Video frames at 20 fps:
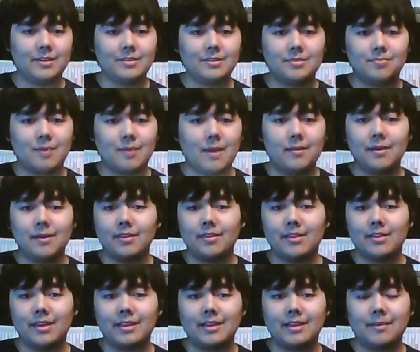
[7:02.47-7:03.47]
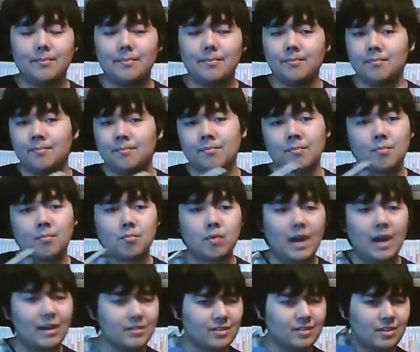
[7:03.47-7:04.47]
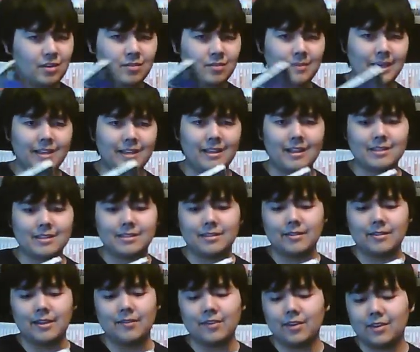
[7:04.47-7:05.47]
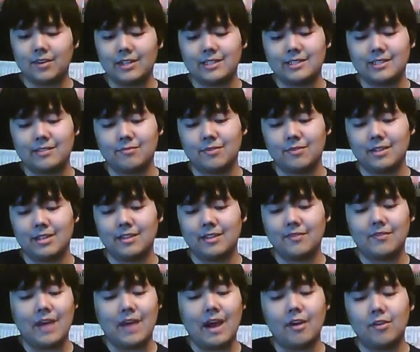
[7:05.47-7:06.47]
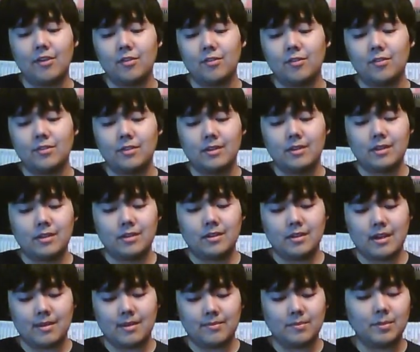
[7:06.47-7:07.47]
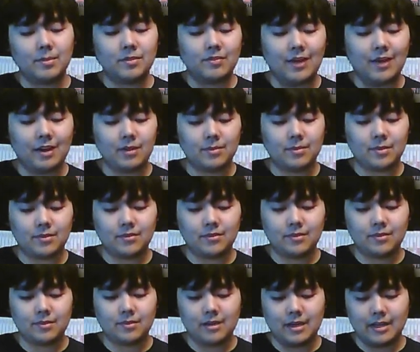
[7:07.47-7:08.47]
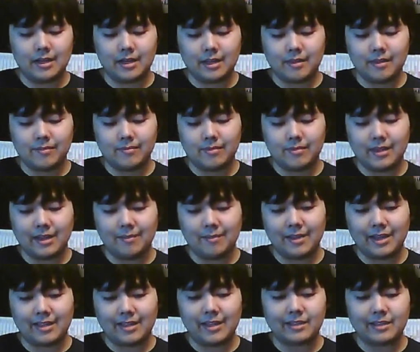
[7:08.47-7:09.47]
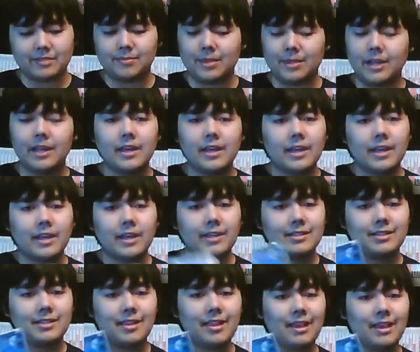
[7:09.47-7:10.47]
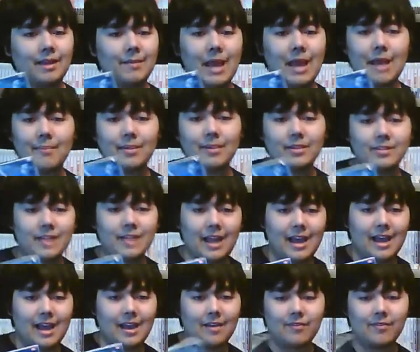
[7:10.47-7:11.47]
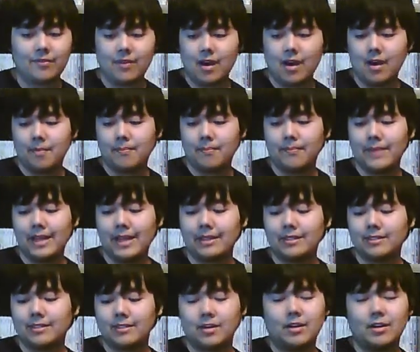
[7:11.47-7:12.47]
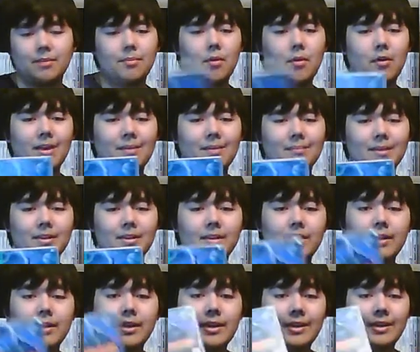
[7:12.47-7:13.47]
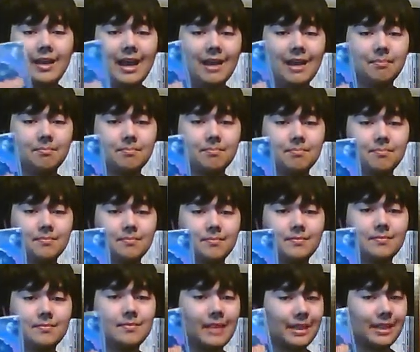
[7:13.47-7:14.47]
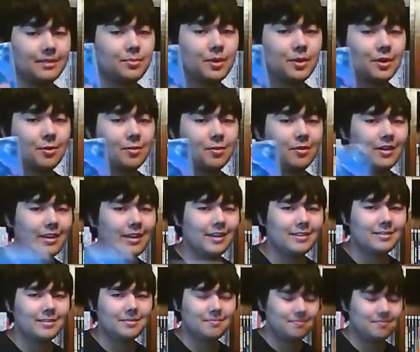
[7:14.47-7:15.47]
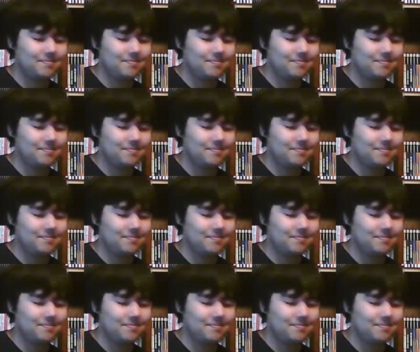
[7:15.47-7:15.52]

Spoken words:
It's probably the thing that I'm proud to own in my collection, even though it isn't really the most valuable thing in my collection. But this is the thing I'm happiest to have at this current point. But yeah, that's pretty cool, I guess.